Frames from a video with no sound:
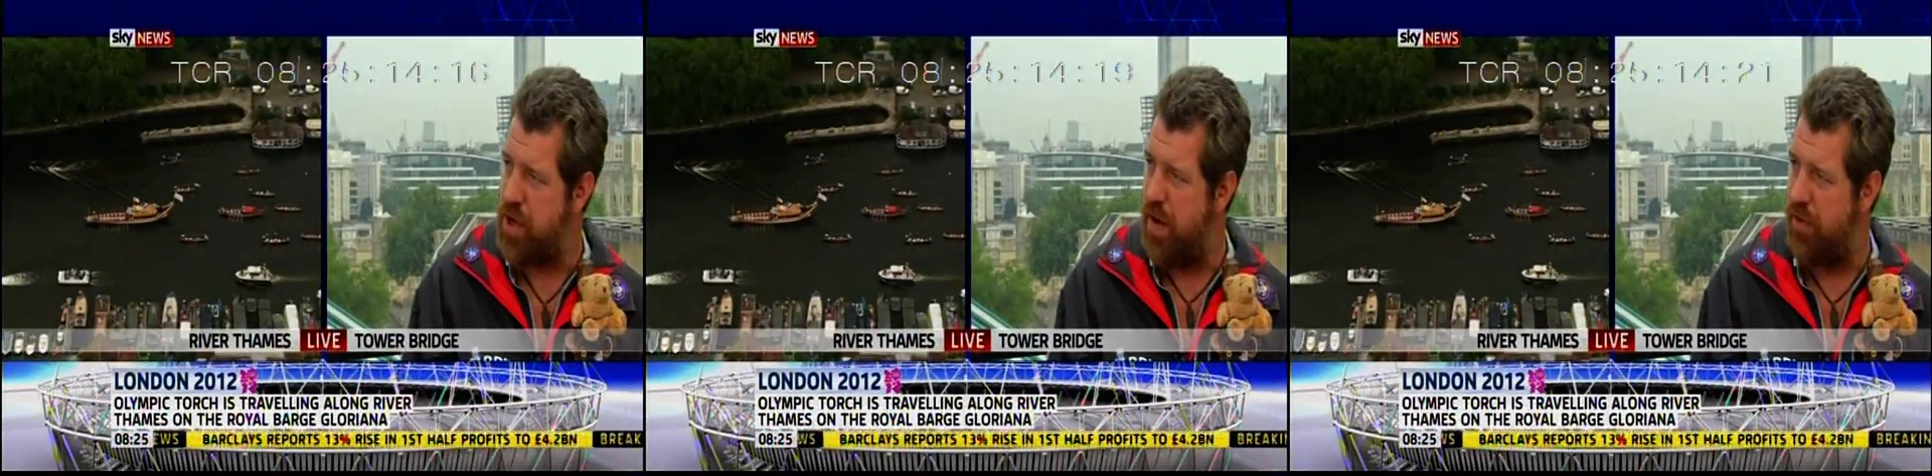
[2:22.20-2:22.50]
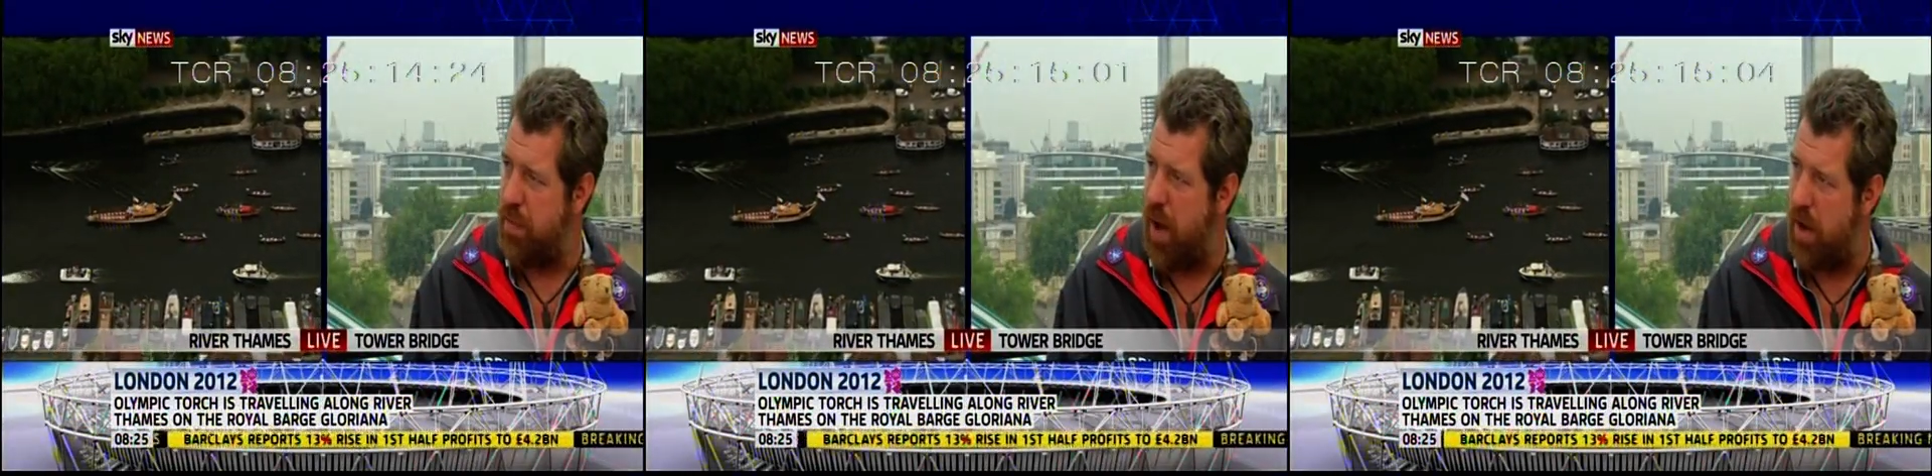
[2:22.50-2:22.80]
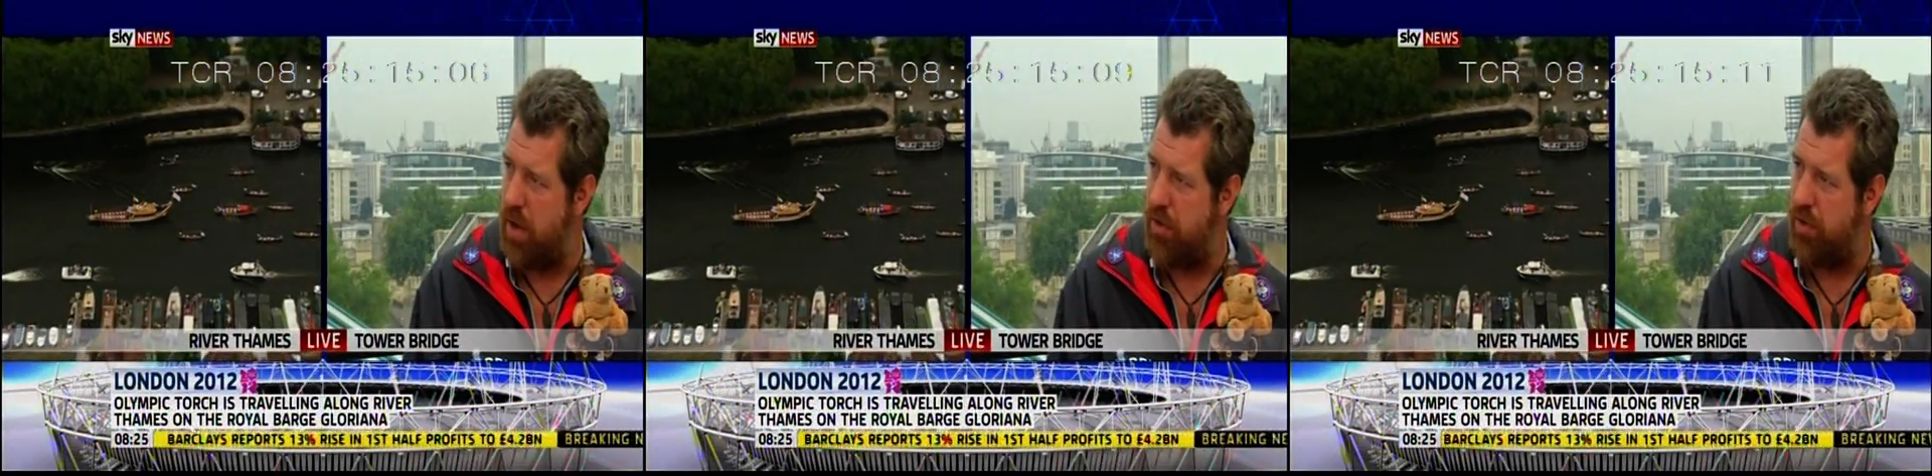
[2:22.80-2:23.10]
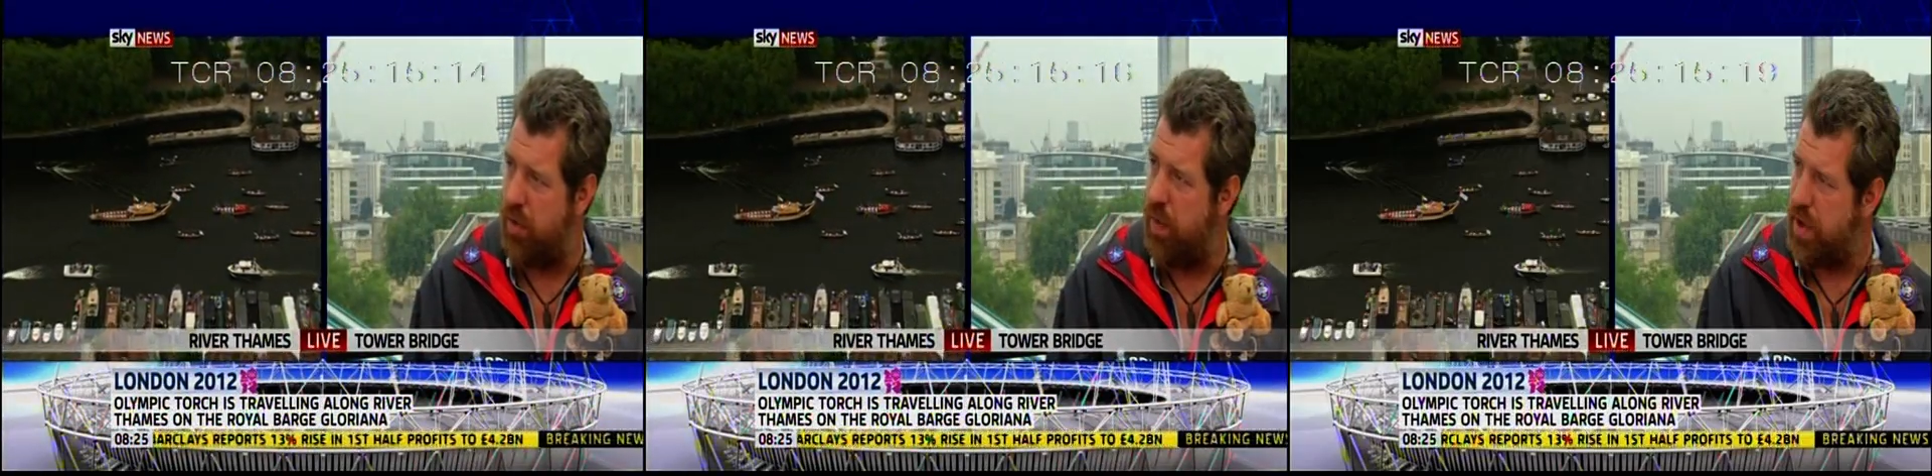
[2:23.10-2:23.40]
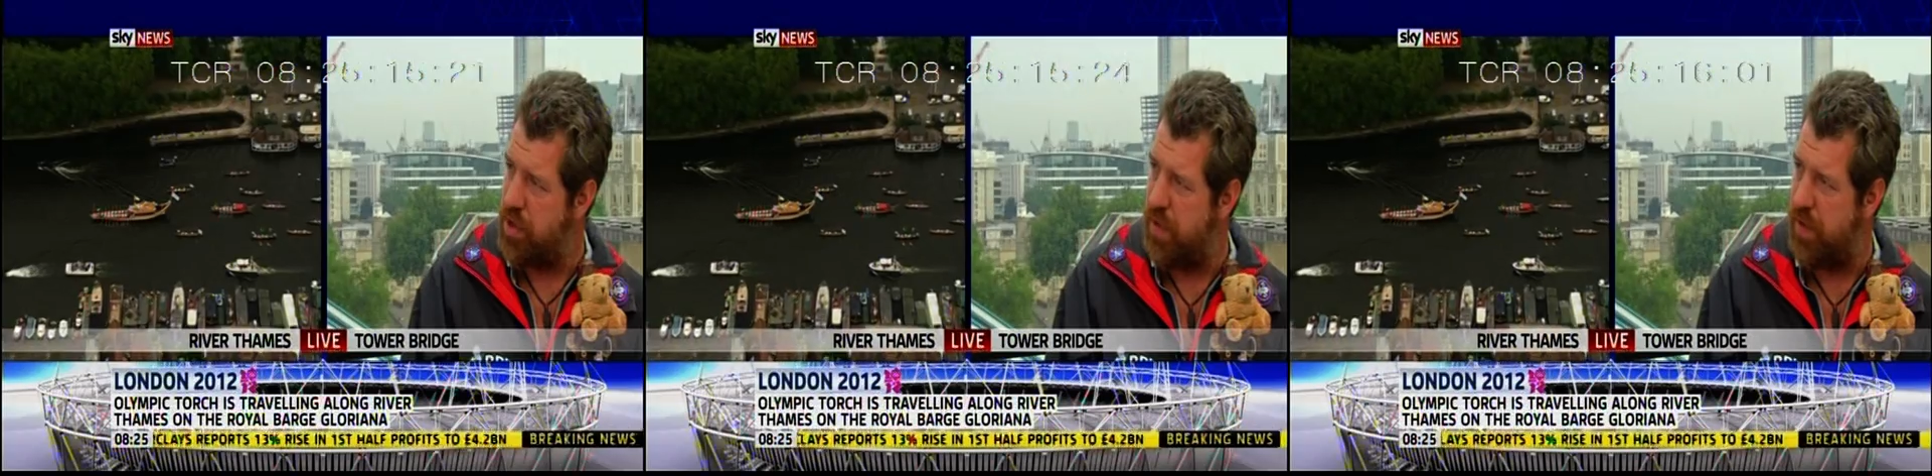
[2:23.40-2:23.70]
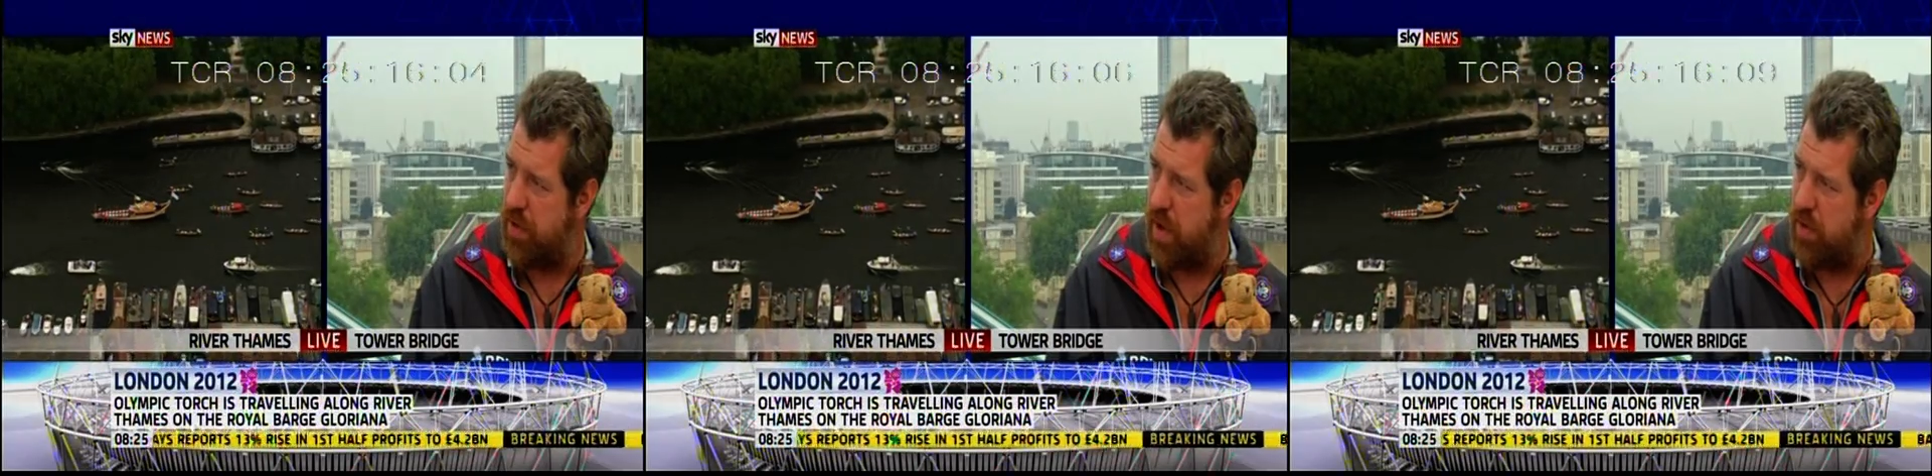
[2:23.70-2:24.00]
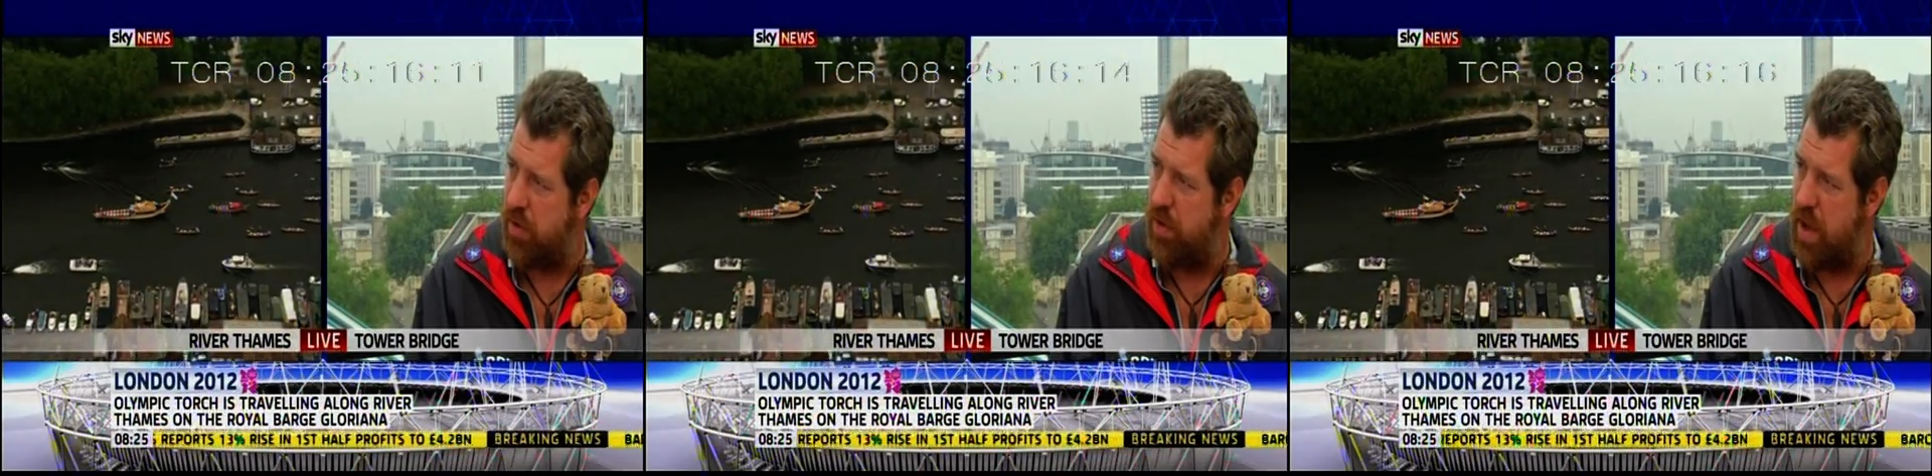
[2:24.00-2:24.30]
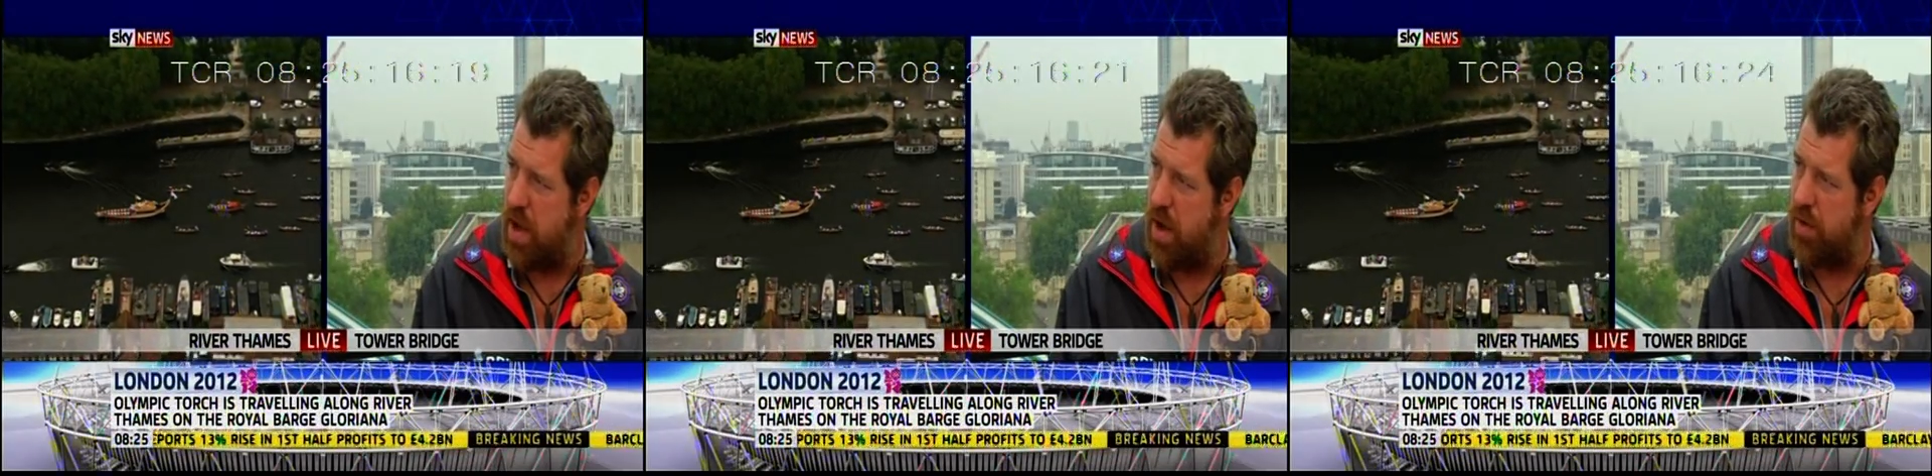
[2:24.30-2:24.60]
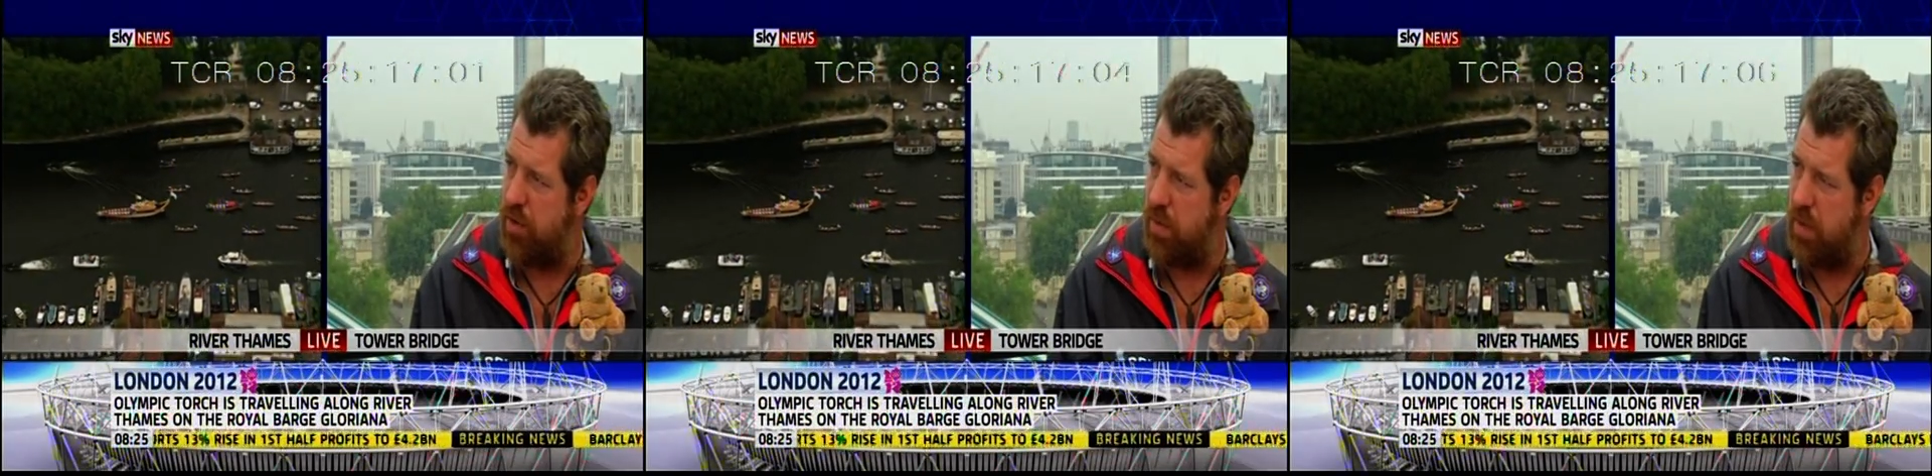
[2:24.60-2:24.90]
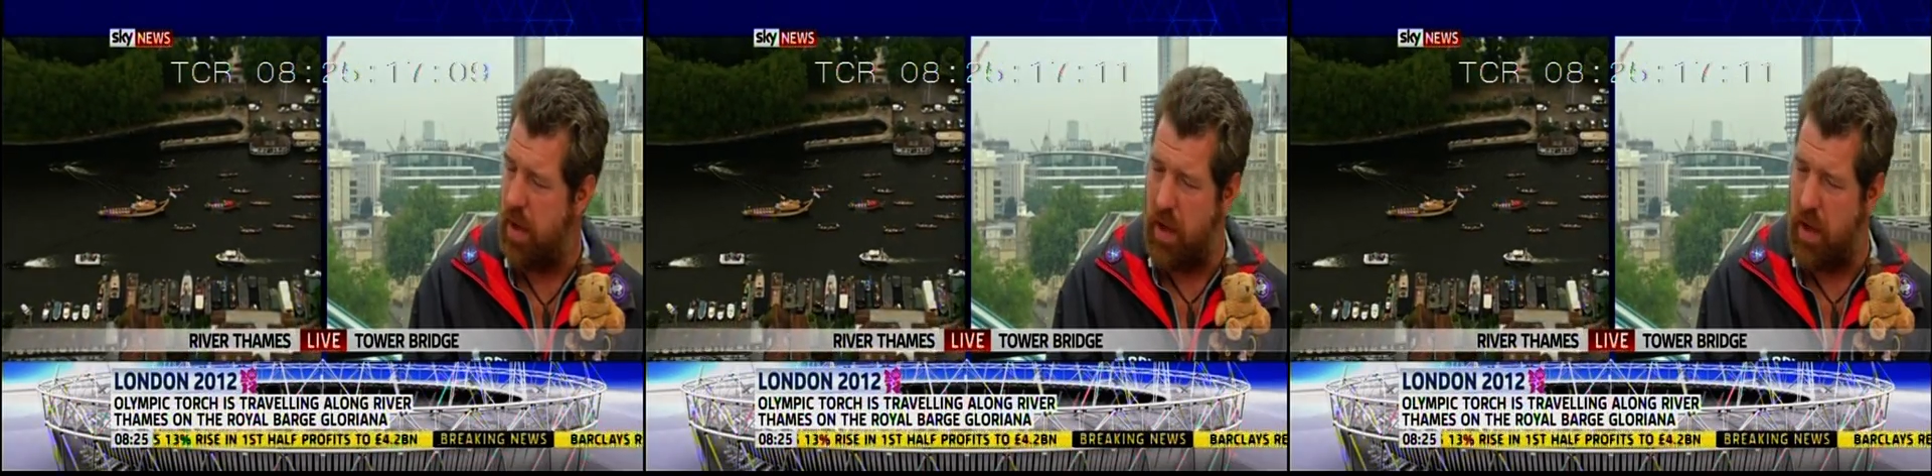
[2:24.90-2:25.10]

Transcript: charity partners and all their chief execs and CEOs.